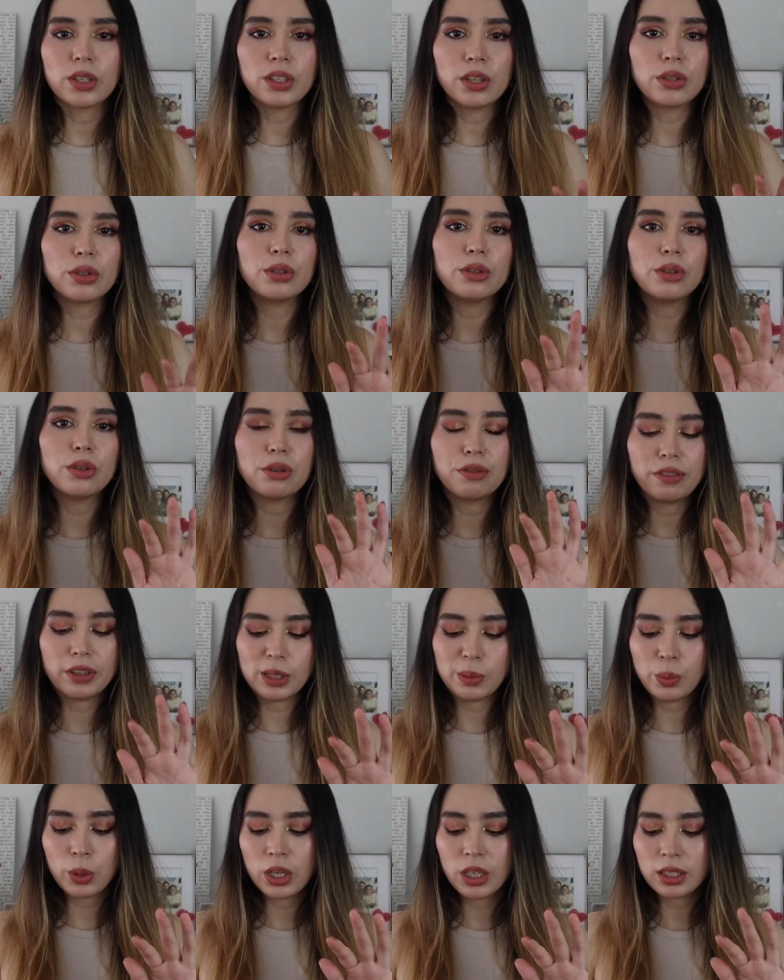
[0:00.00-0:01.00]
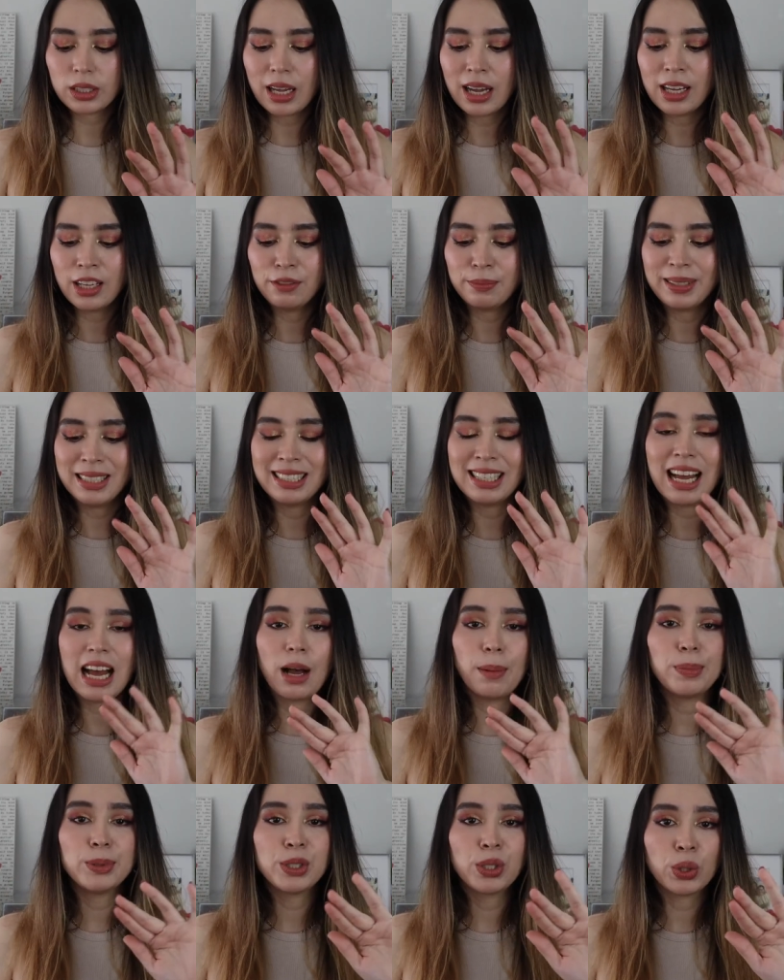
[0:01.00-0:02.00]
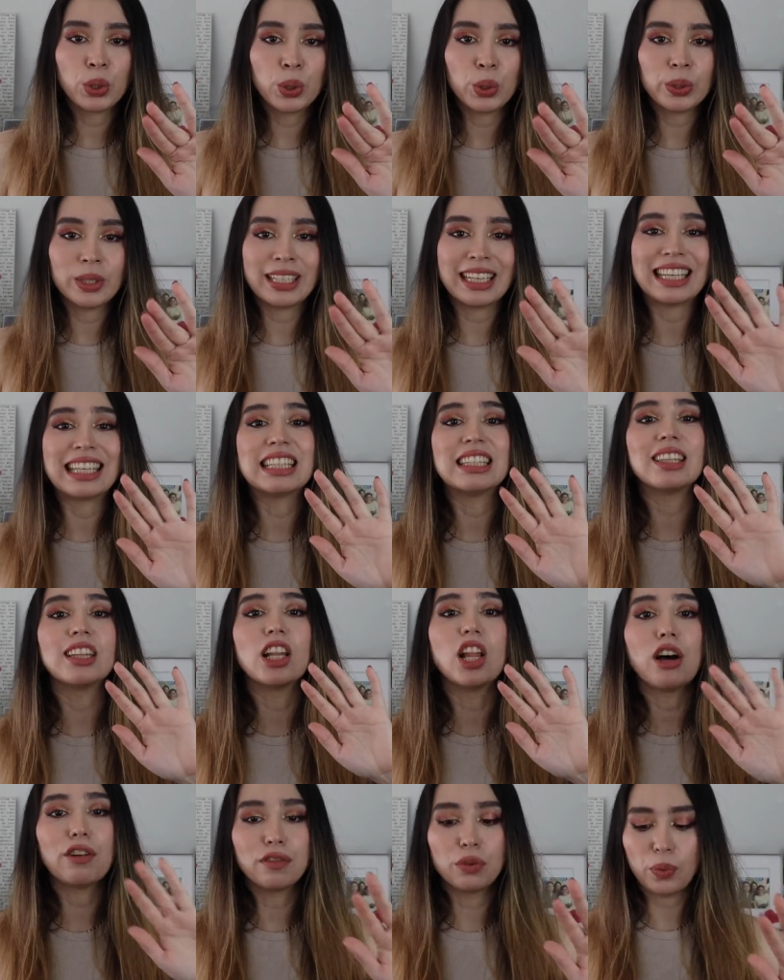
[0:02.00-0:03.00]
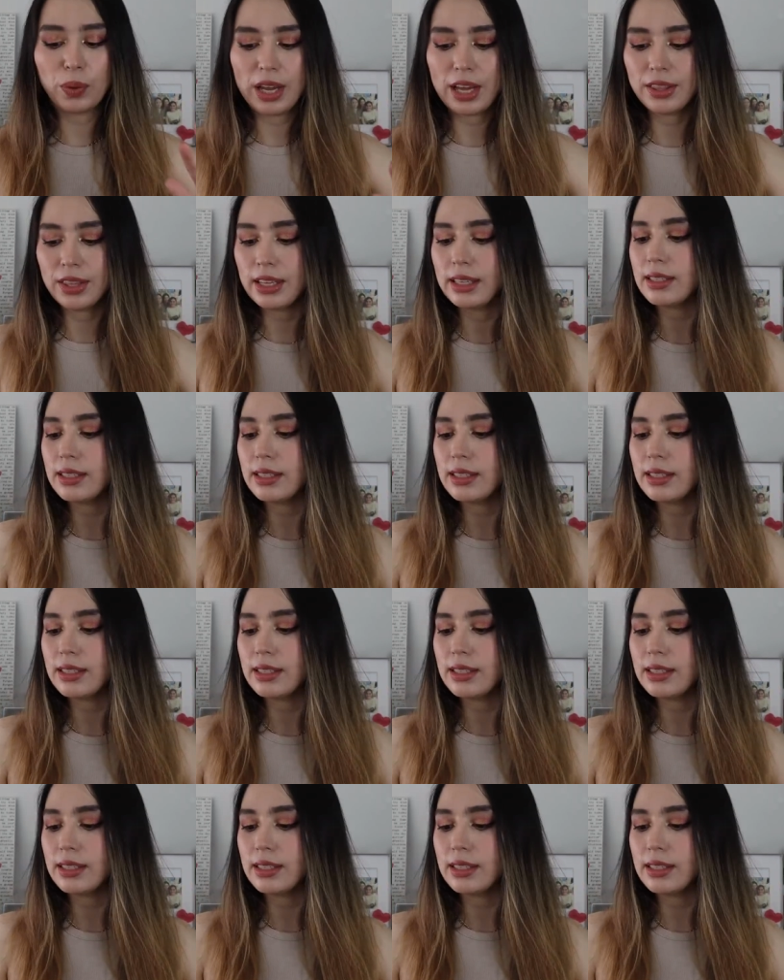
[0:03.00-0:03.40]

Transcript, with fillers: another face product I have been absolutely in love with